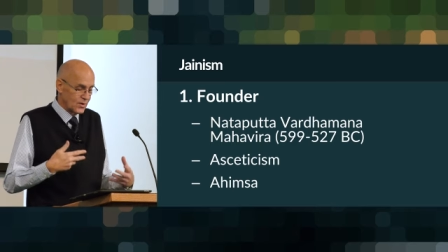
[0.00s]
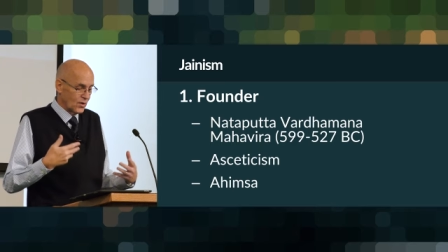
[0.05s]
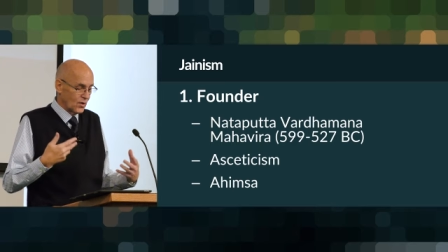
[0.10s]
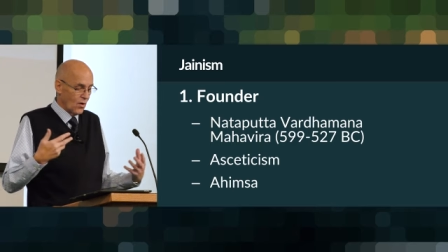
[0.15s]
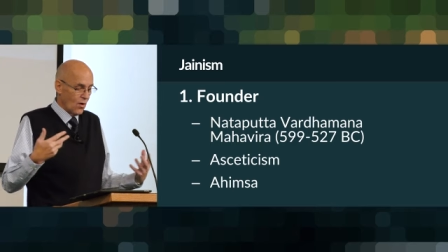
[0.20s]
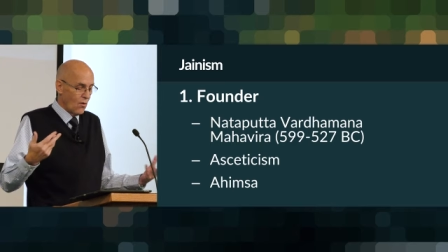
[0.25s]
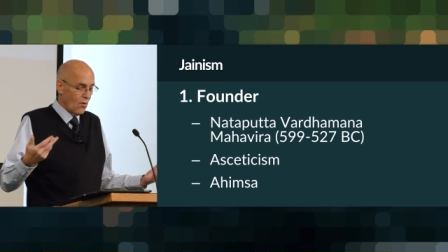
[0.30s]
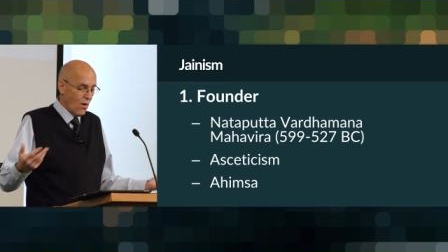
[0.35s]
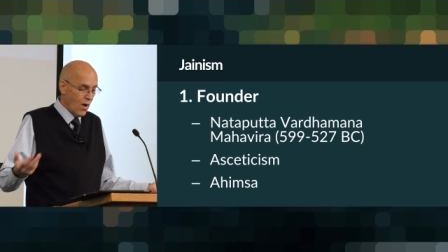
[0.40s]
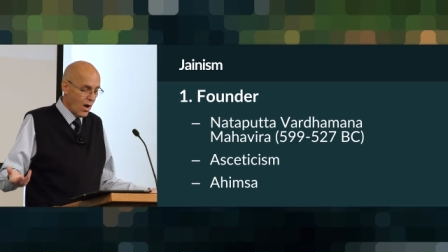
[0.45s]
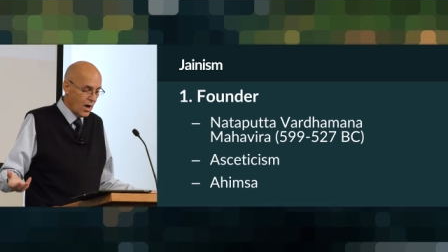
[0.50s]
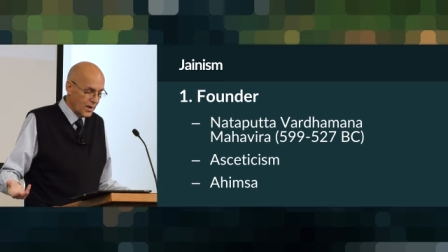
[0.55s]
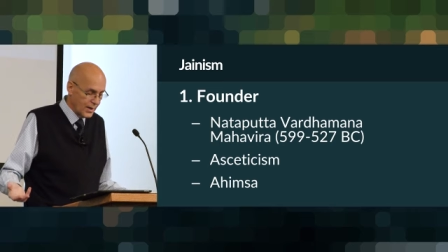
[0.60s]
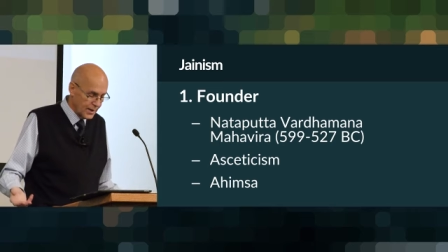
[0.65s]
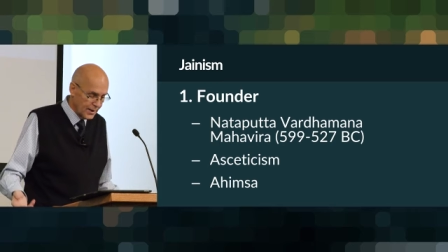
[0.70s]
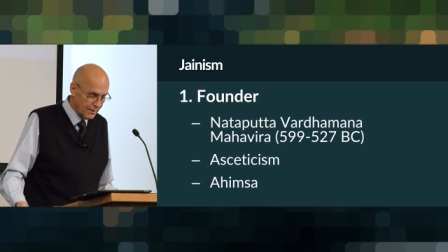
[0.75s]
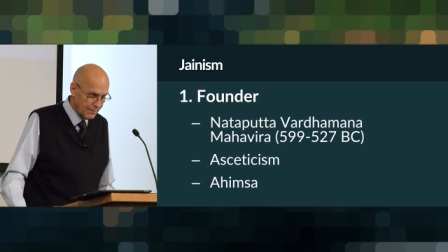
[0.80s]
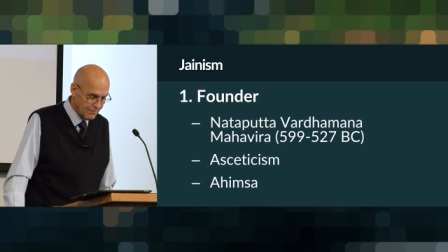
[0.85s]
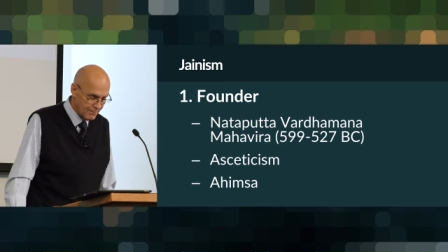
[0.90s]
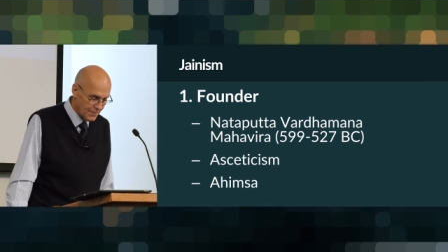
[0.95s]
to go on
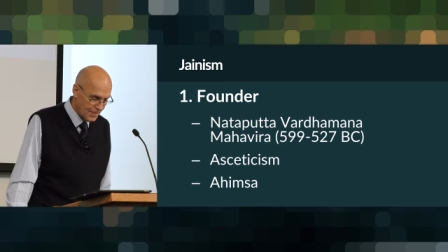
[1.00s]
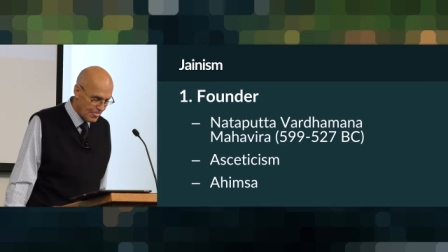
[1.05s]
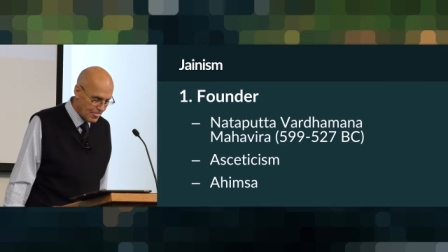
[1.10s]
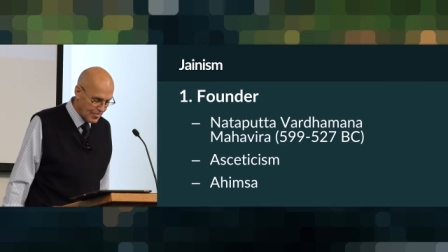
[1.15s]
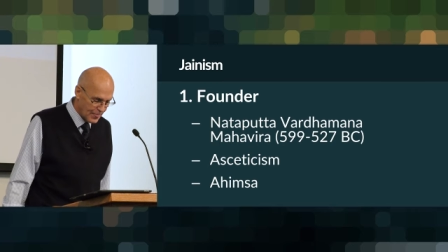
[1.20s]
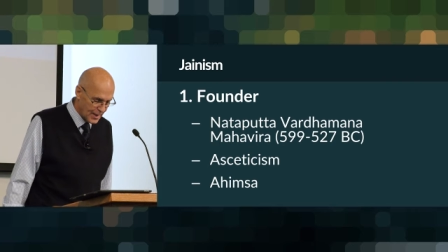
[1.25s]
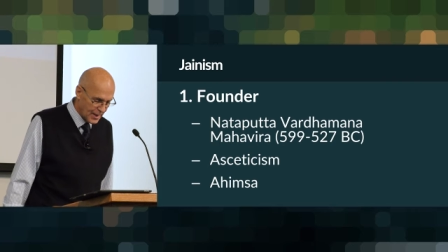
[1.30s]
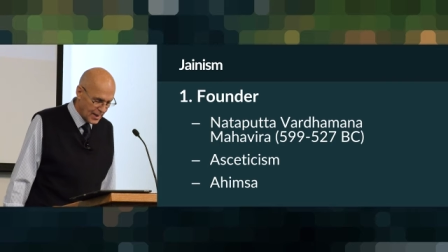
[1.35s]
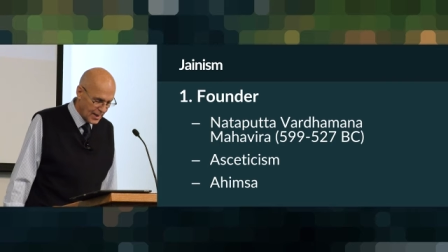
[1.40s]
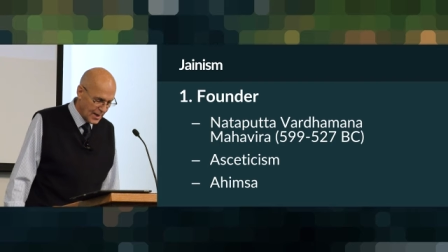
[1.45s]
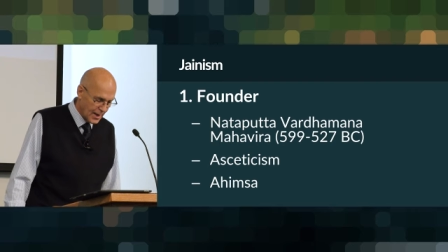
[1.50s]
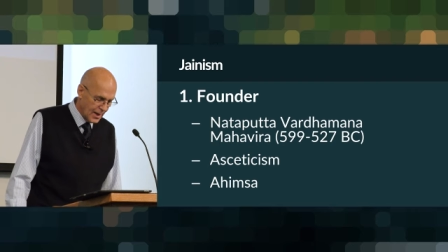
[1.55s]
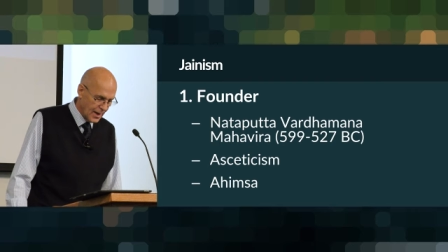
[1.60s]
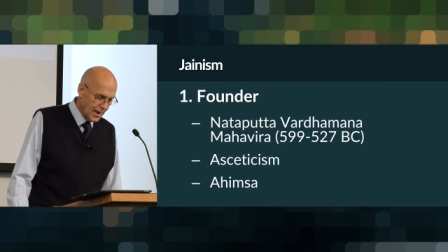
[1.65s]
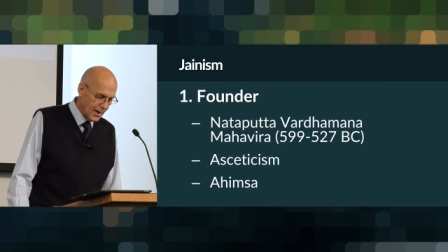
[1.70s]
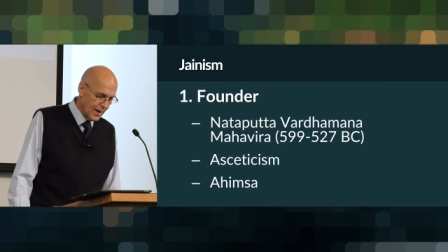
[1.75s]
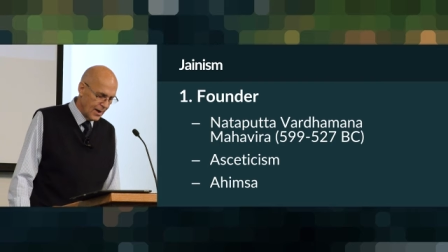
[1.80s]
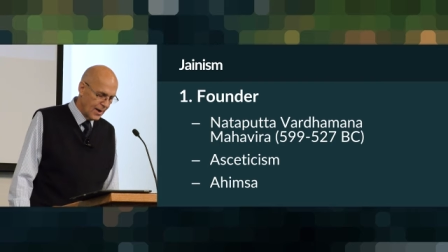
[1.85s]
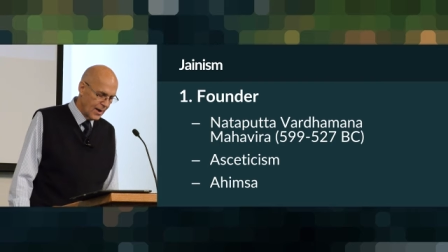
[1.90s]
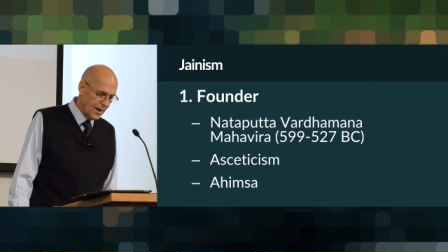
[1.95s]
him.
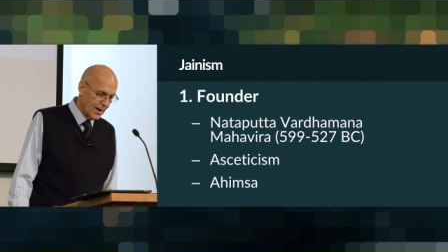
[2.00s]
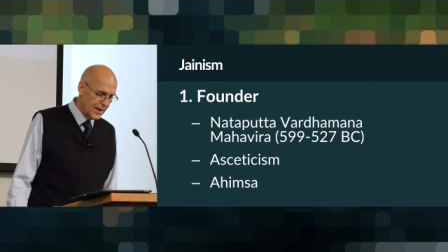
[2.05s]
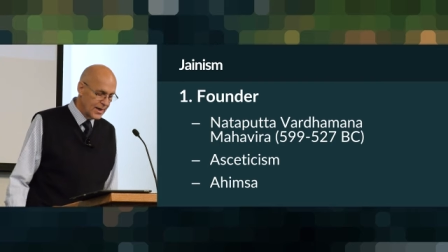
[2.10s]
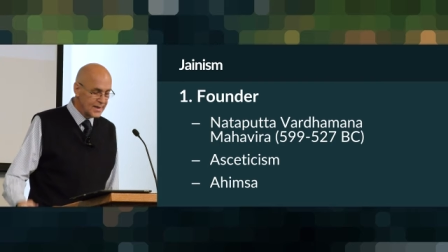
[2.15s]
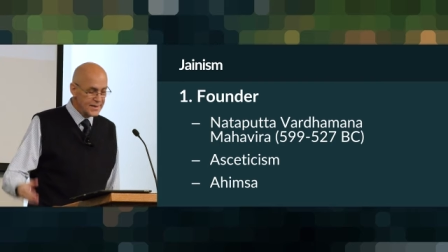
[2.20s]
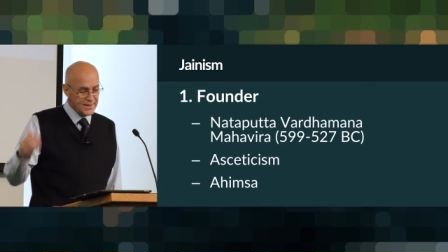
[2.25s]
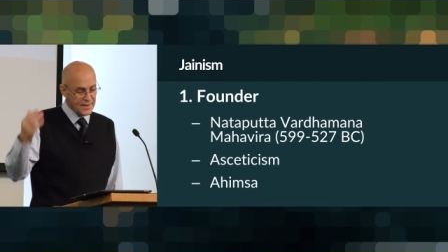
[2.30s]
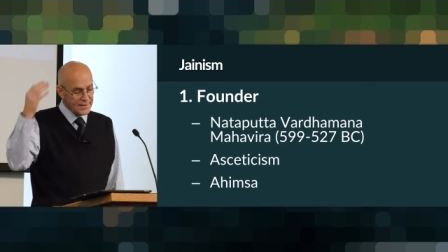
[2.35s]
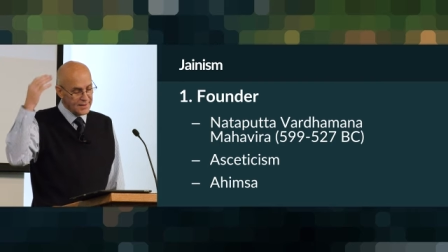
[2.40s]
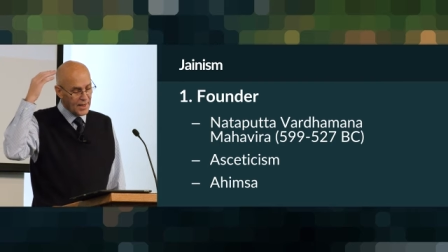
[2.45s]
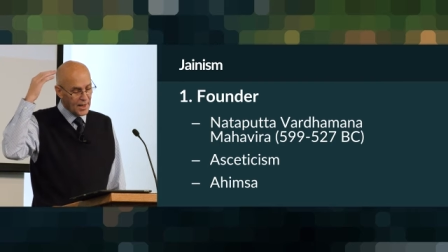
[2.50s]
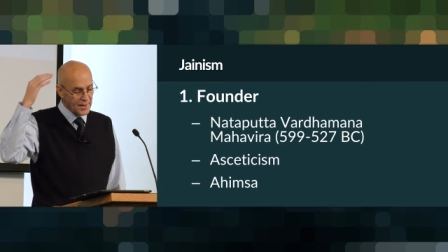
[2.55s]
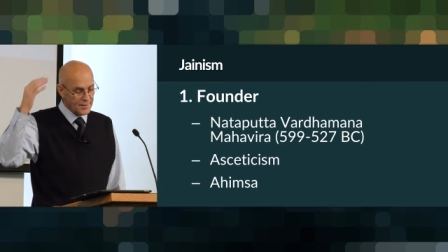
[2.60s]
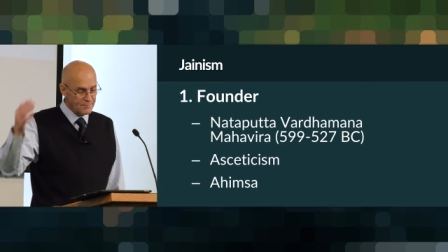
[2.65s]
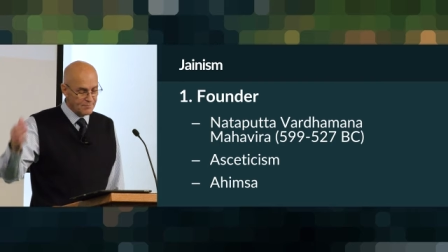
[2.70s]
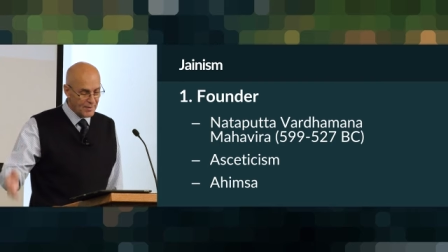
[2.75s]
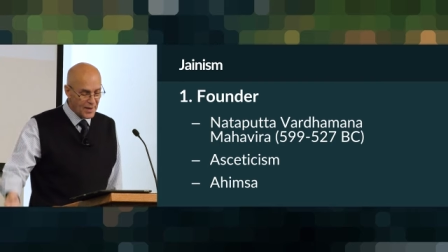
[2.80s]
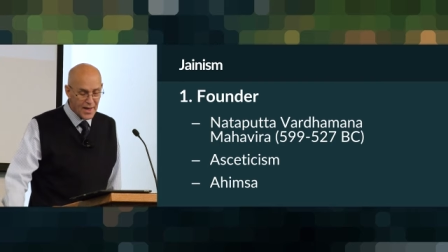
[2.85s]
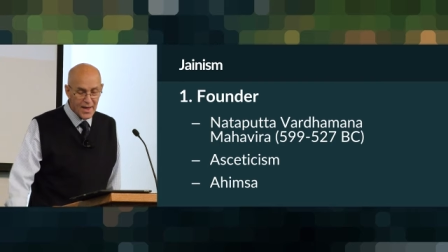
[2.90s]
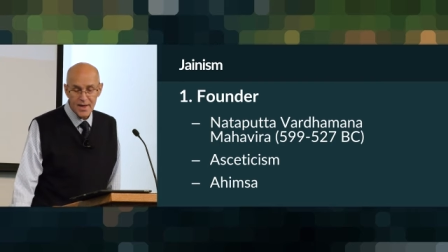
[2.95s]
Uh, he did
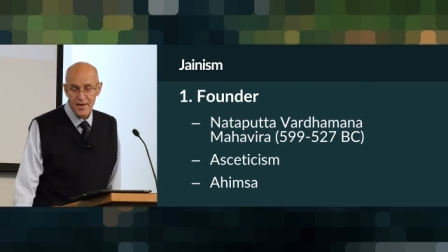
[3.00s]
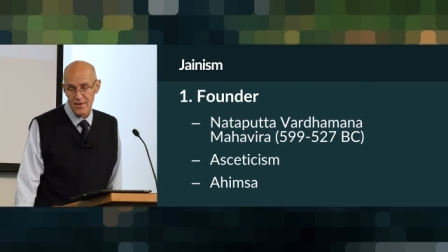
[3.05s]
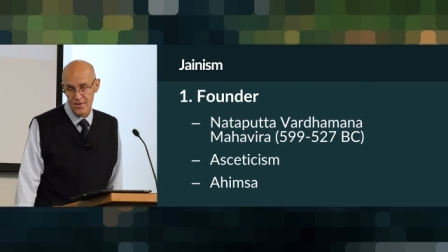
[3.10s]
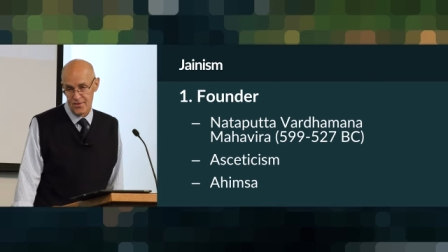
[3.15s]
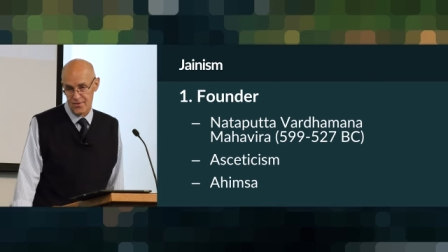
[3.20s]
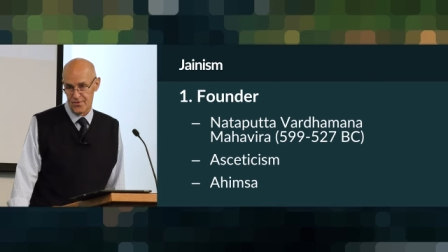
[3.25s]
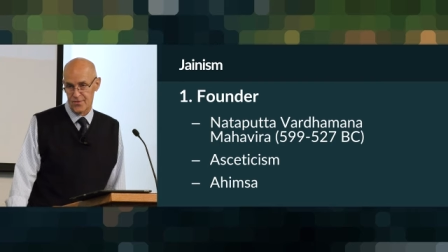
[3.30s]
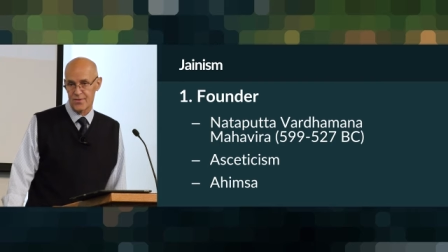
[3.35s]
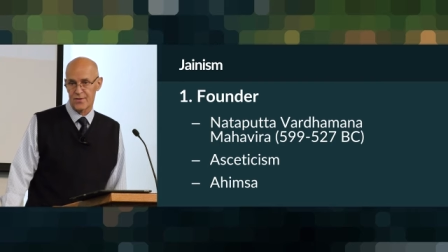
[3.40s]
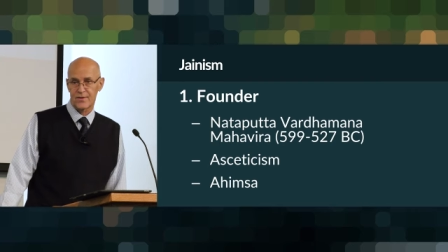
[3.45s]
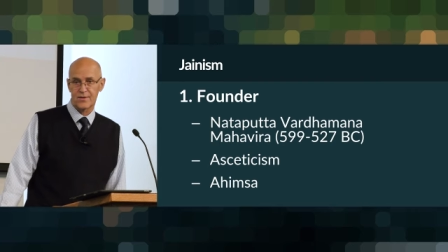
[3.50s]
not bathe.